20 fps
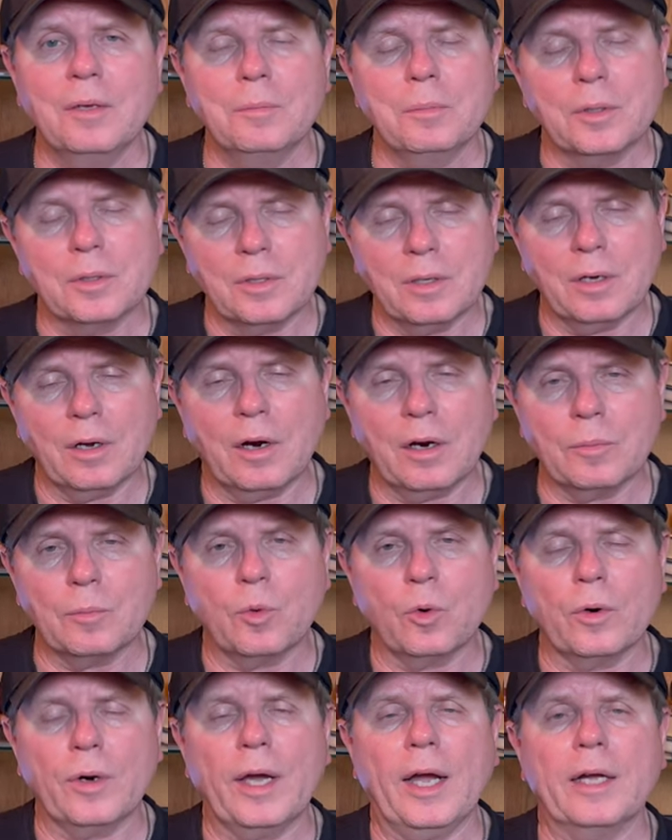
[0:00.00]
but they are
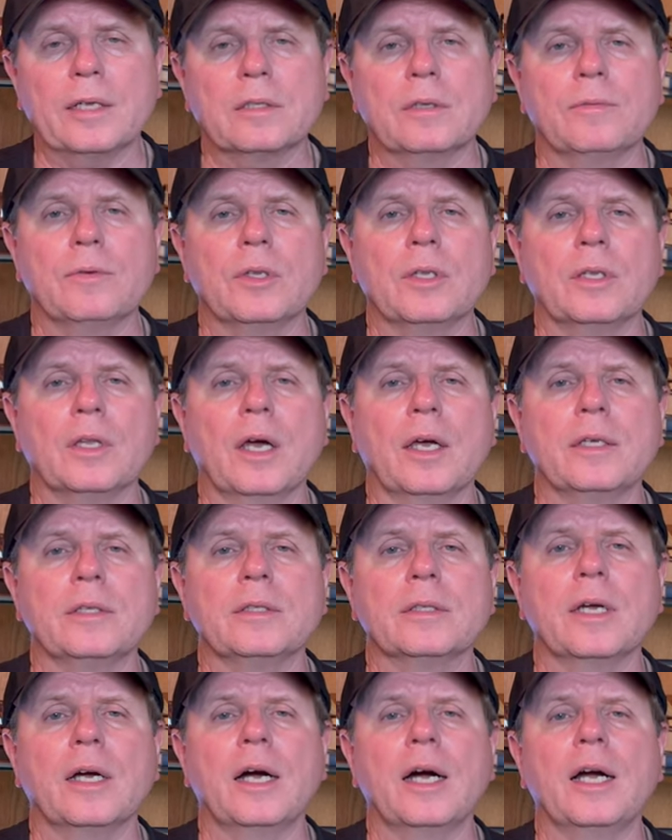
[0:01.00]
more active at
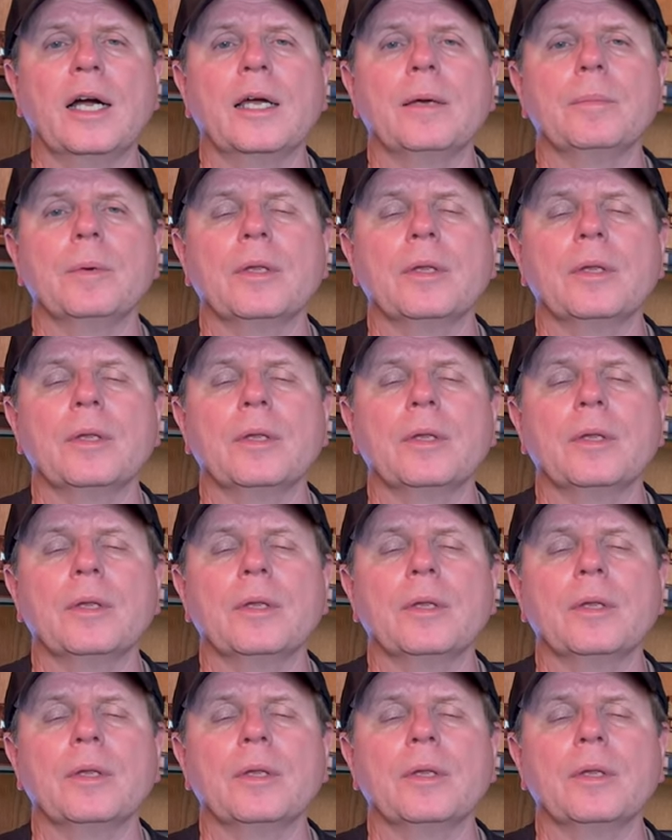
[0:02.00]
nighttime,